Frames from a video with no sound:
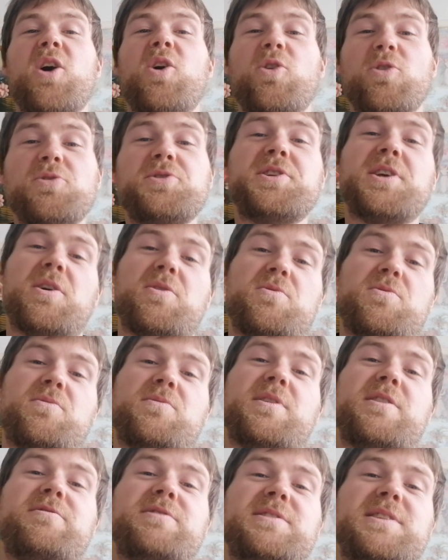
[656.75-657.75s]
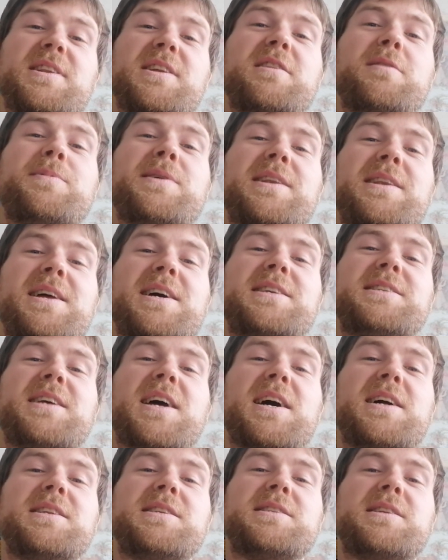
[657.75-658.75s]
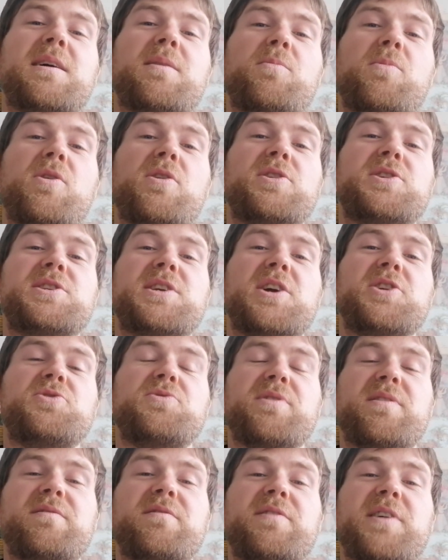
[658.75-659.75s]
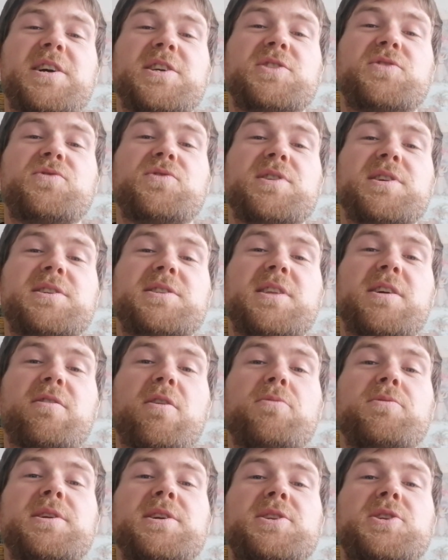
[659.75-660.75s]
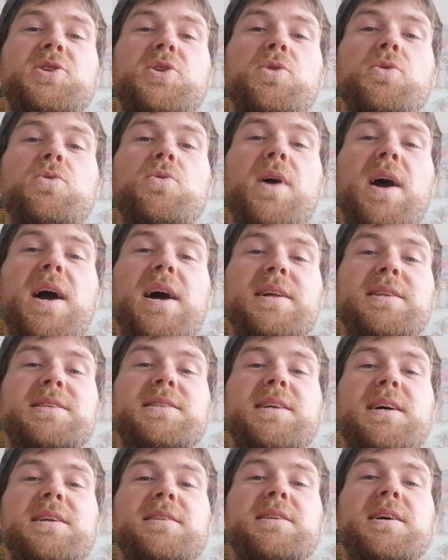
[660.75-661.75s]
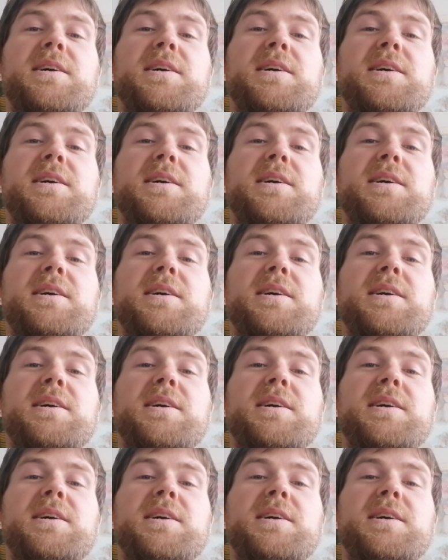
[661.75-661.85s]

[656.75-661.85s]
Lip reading: Also, there is a little bit less handstand work scheduled in phase 3, so there are only 2 handstand